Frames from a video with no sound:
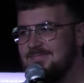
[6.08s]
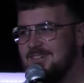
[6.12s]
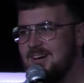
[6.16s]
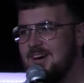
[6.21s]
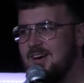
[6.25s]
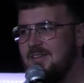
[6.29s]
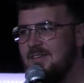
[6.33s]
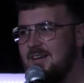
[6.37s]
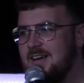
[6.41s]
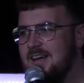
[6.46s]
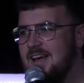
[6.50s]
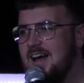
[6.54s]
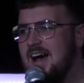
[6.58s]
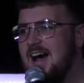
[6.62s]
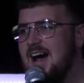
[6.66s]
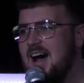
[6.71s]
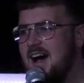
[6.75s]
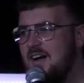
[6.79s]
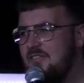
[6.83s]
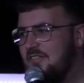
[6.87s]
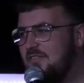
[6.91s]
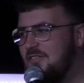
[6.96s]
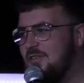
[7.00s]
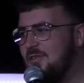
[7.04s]
All right,
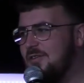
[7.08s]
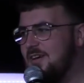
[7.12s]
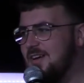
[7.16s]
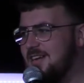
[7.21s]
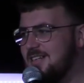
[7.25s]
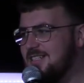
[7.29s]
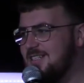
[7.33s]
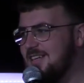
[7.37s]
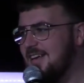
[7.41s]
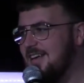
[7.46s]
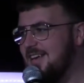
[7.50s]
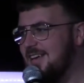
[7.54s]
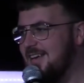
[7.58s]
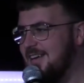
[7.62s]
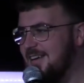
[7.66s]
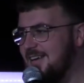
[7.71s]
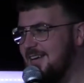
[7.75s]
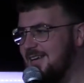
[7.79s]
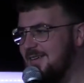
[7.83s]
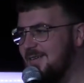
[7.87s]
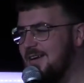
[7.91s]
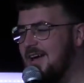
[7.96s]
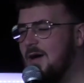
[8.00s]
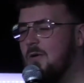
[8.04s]
half of you are
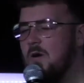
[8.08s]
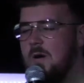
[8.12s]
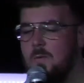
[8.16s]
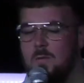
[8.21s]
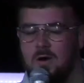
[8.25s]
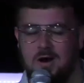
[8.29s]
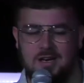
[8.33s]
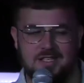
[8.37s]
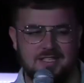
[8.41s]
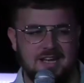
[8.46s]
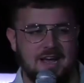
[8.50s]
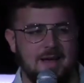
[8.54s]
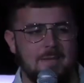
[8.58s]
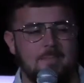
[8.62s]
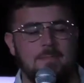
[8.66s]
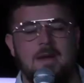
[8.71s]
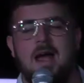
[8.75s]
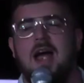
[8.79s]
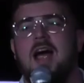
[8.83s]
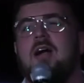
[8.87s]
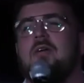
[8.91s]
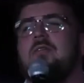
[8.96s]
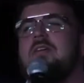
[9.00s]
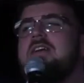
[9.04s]
excited. Okay, one more time.
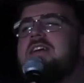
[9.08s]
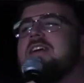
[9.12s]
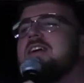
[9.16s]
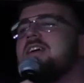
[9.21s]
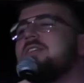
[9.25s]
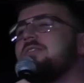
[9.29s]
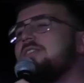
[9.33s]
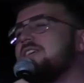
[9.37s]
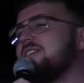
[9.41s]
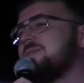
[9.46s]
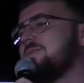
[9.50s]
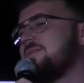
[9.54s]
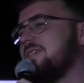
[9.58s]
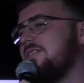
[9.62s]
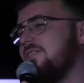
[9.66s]
Merry Christmas,